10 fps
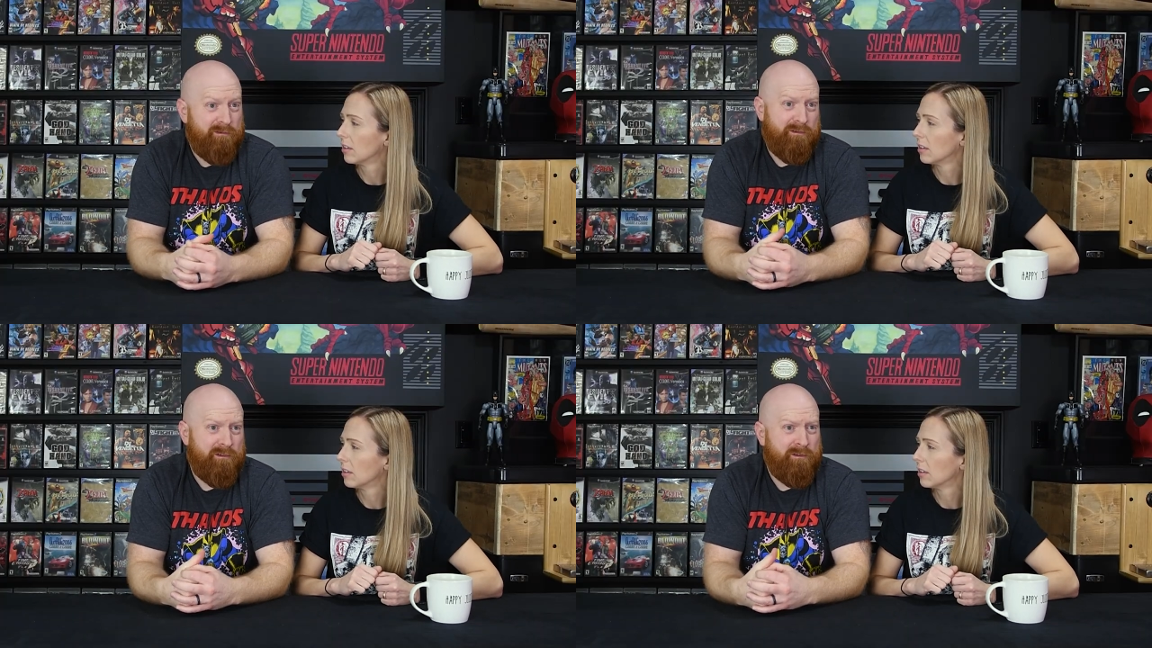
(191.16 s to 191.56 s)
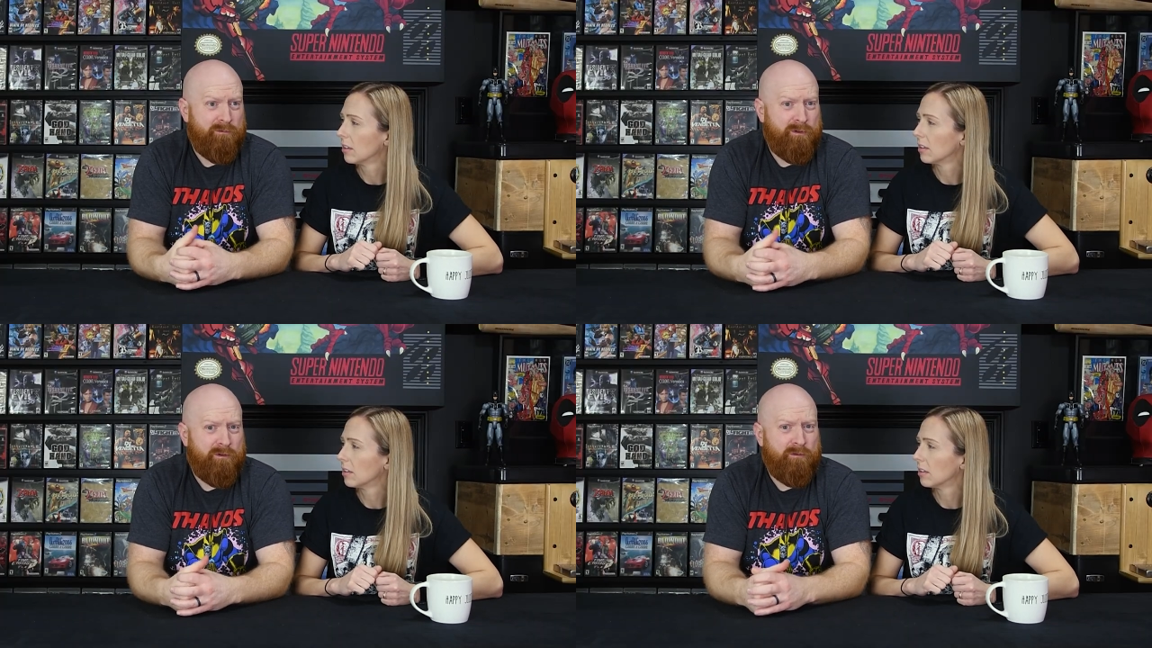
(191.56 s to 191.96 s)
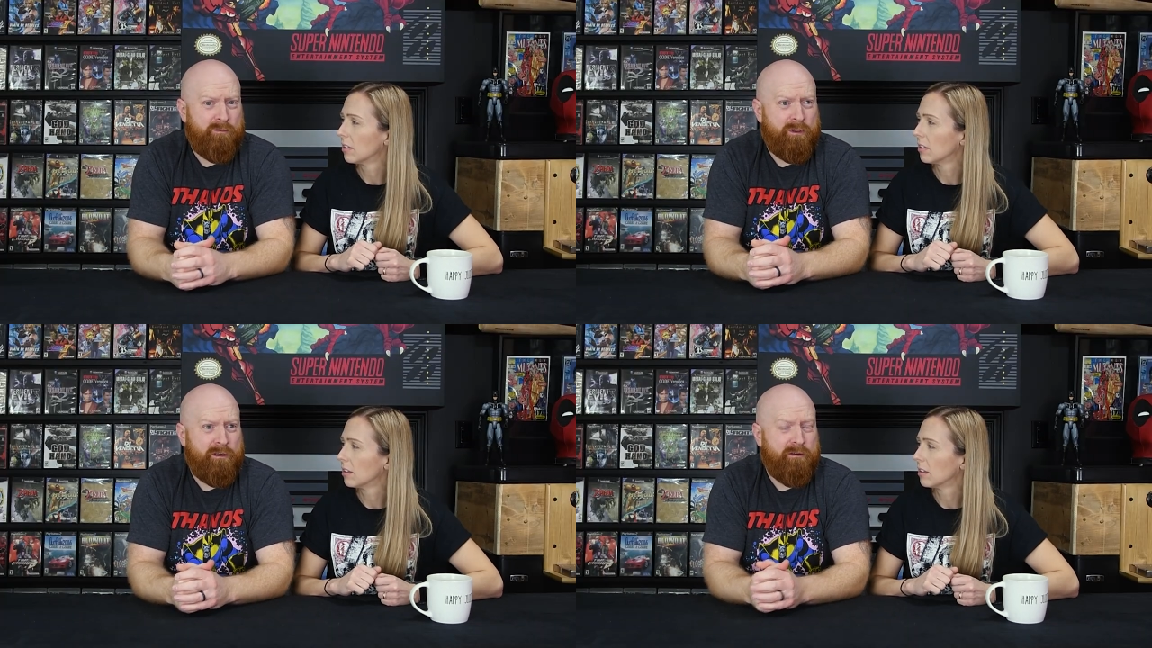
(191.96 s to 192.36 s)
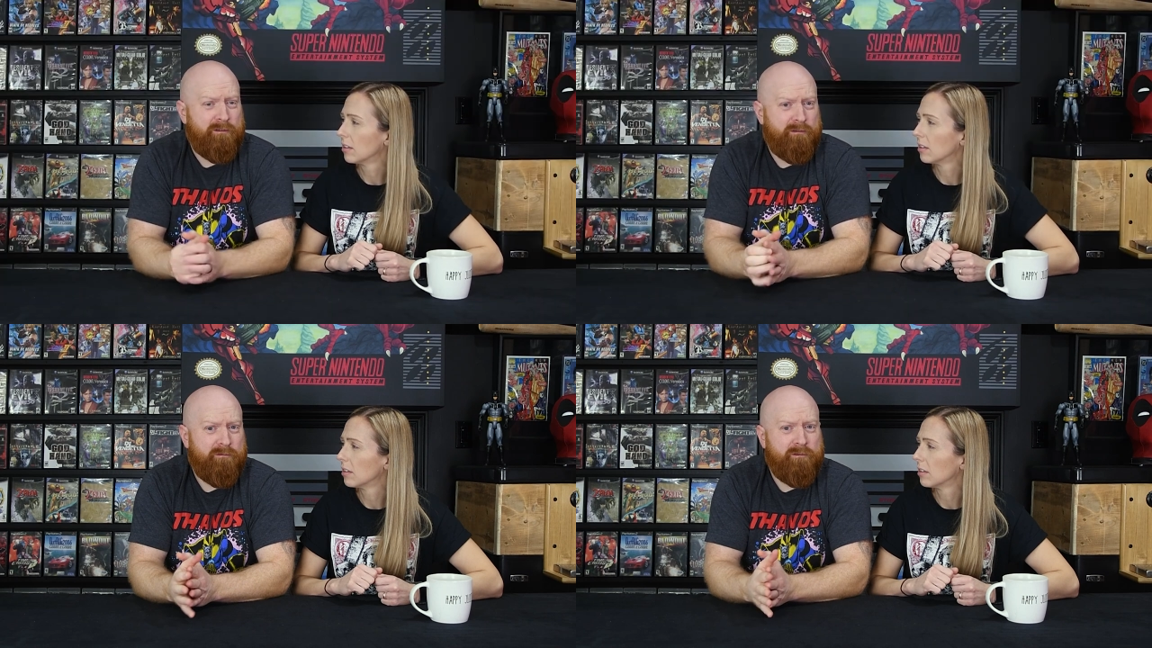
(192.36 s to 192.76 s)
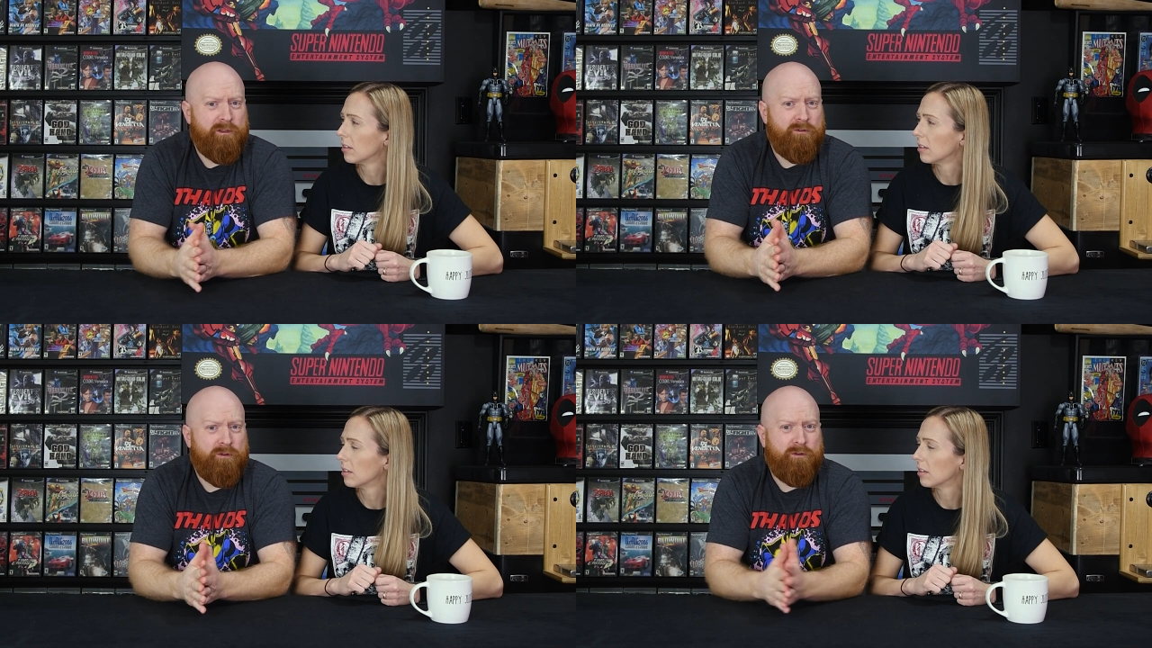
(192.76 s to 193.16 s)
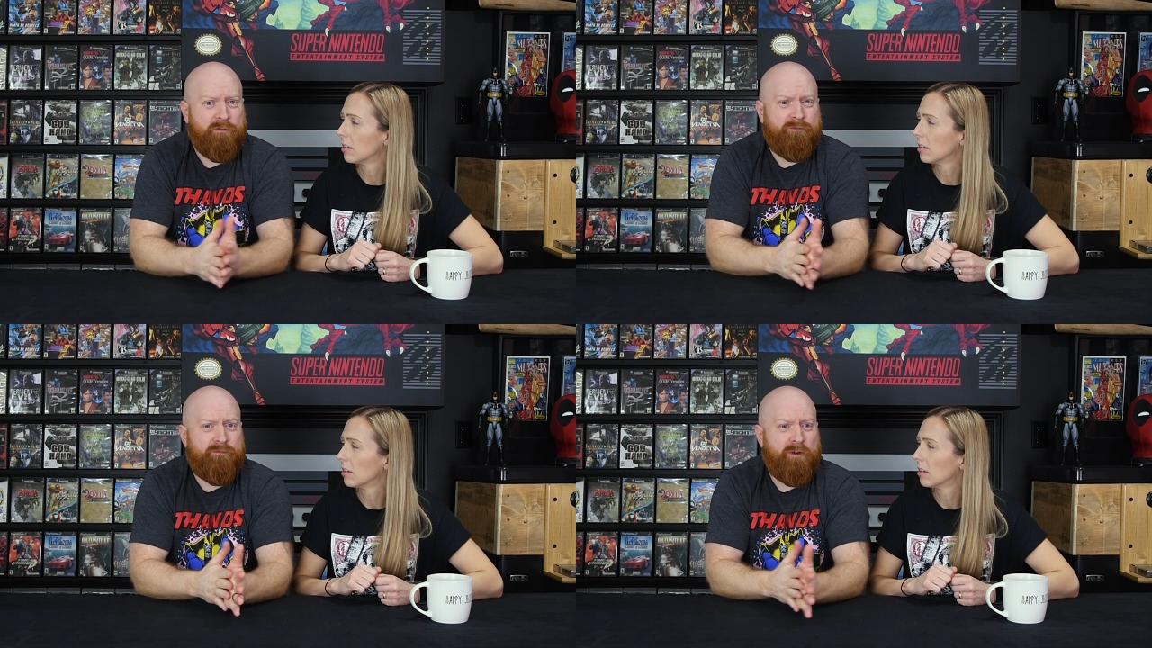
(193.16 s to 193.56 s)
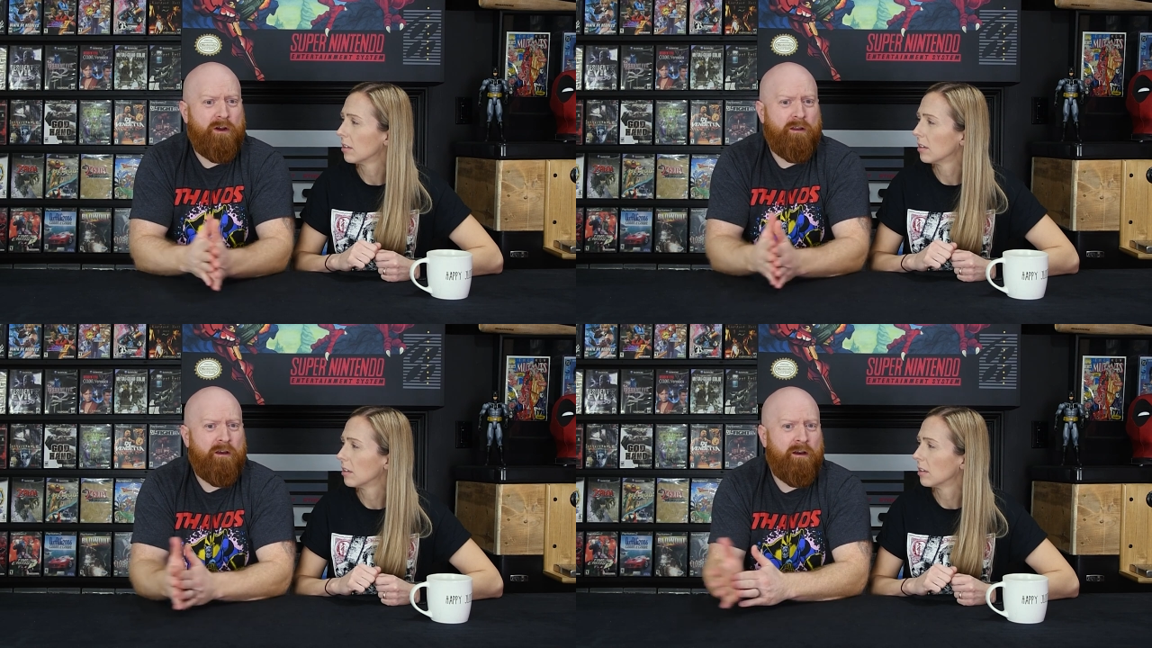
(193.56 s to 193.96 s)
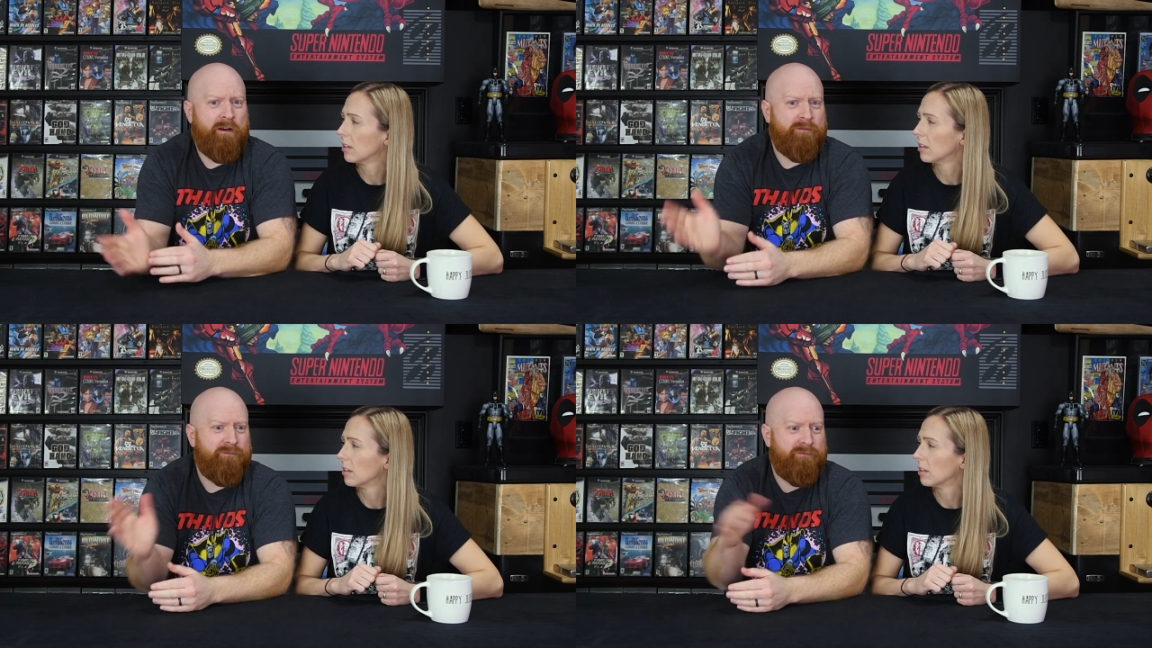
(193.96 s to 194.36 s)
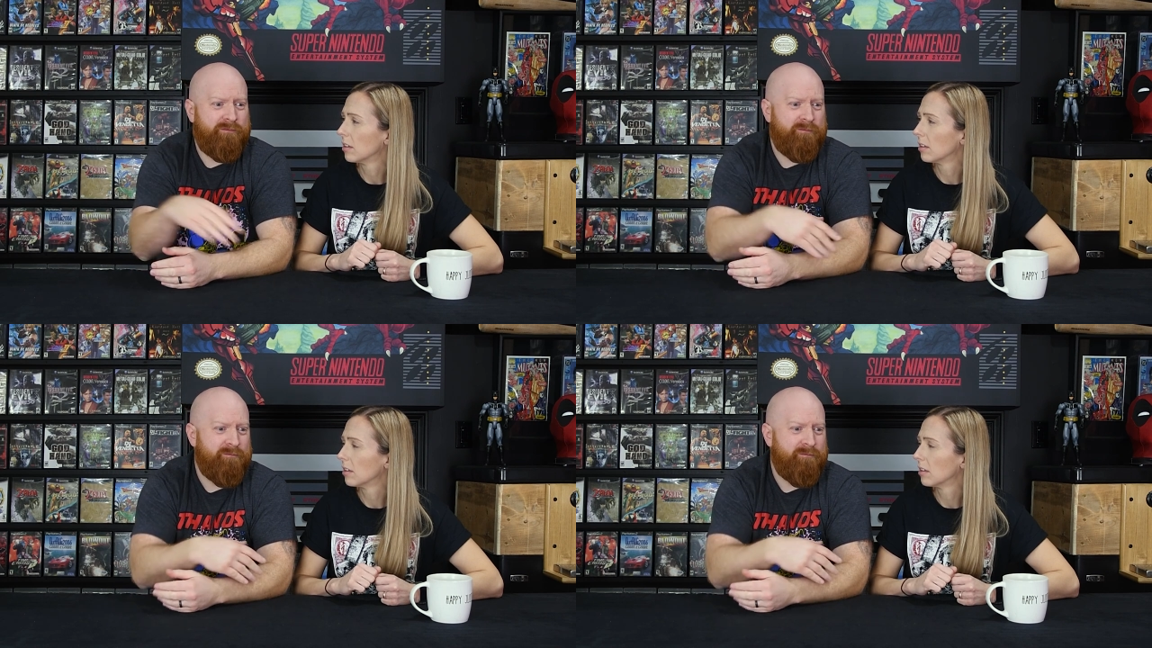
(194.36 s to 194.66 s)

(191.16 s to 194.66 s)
Speaker 1: uh, we don't want you to fall off,